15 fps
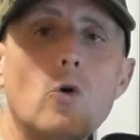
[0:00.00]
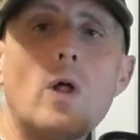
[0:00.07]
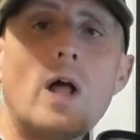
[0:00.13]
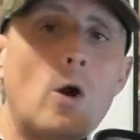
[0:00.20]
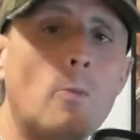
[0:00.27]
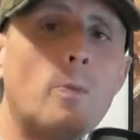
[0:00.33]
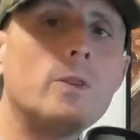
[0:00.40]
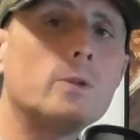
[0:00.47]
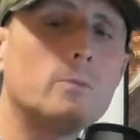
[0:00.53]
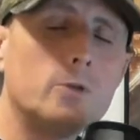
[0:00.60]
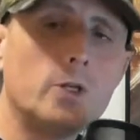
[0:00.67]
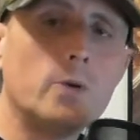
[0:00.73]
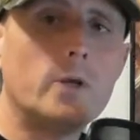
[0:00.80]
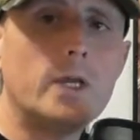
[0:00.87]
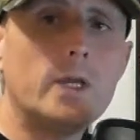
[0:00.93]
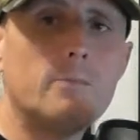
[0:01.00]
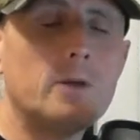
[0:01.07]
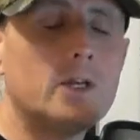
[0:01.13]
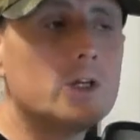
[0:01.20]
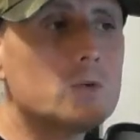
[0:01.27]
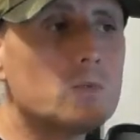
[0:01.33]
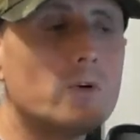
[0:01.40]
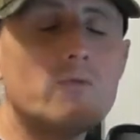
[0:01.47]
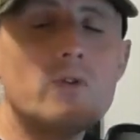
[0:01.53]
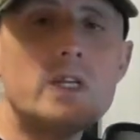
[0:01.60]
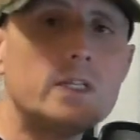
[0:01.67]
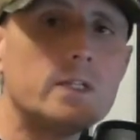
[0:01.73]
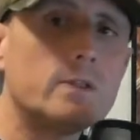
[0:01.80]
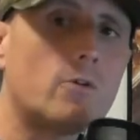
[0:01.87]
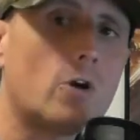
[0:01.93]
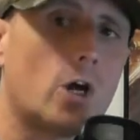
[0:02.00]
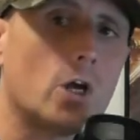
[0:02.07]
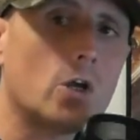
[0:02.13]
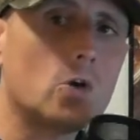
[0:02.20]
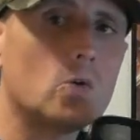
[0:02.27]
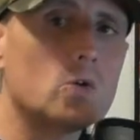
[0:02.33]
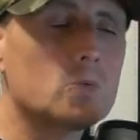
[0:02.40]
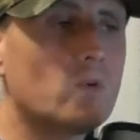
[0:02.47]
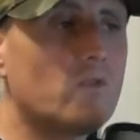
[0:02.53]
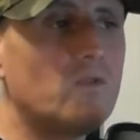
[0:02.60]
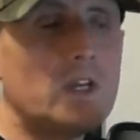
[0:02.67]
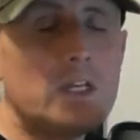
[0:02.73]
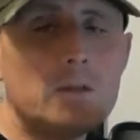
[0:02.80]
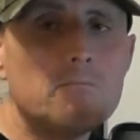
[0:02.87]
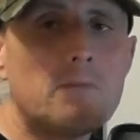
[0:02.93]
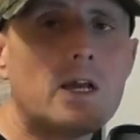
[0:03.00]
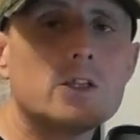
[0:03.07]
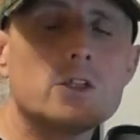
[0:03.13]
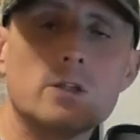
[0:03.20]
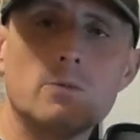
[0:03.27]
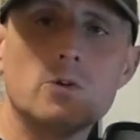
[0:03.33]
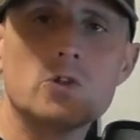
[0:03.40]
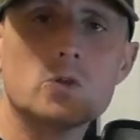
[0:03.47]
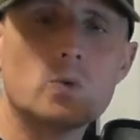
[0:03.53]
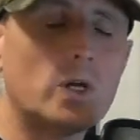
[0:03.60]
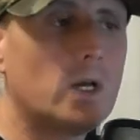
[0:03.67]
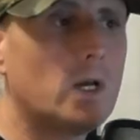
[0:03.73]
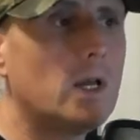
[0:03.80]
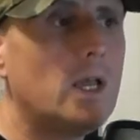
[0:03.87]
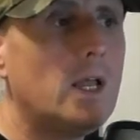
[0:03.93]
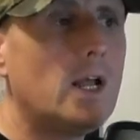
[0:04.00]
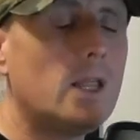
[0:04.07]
all helping them do it because we're reading their articles we're feeding back to them on twitter